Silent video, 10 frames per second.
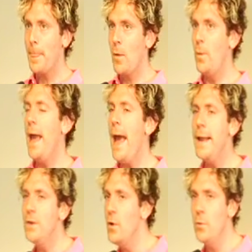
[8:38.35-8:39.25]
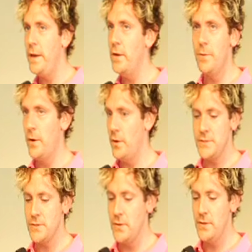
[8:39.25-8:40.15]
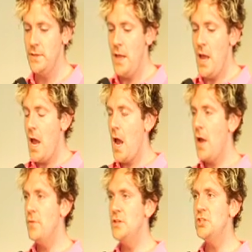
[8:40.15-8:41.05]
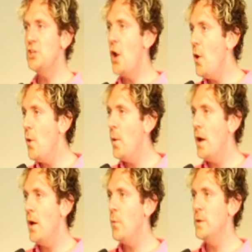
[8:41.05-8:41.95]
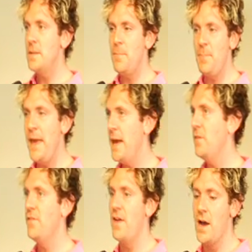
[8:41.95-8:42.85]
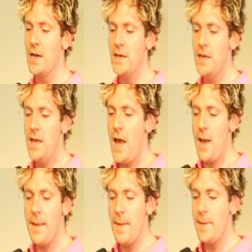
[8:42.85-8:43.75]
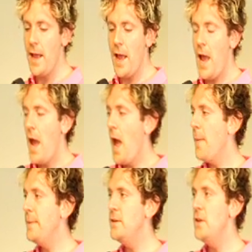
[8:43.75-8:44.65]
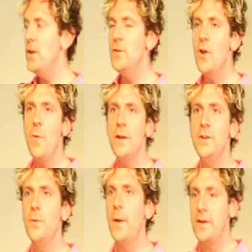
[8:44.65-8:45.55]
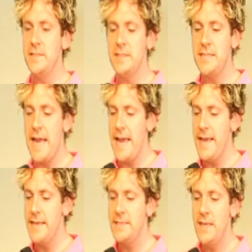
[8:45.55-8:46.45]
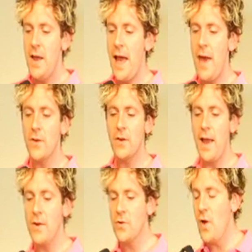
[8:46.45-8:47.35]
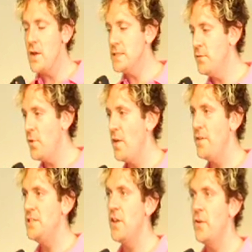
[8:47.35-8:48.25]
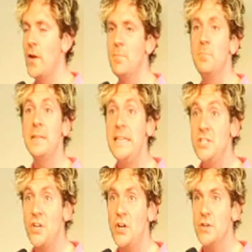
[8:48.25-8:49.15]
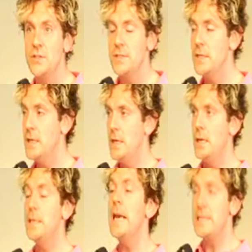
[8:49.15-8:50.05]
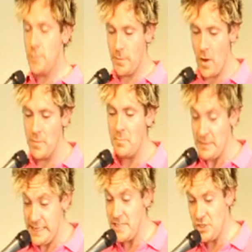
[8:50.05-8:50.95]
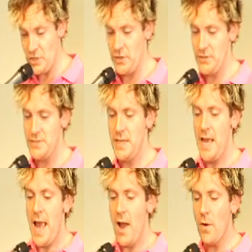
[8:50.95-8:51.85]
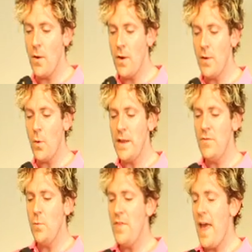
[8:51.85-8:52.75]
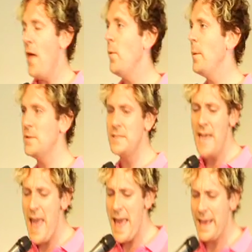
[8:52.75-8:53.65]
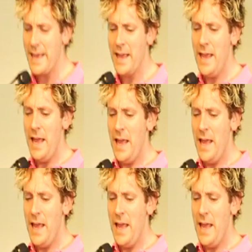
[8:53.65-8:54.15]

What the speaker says: We had no real rehearsal. The show was a pig fuck. I mean, no one knew where to stand, how to cross in front of each other on bleachers. Yes, we were on bleachers. Or even what the hell we were saying.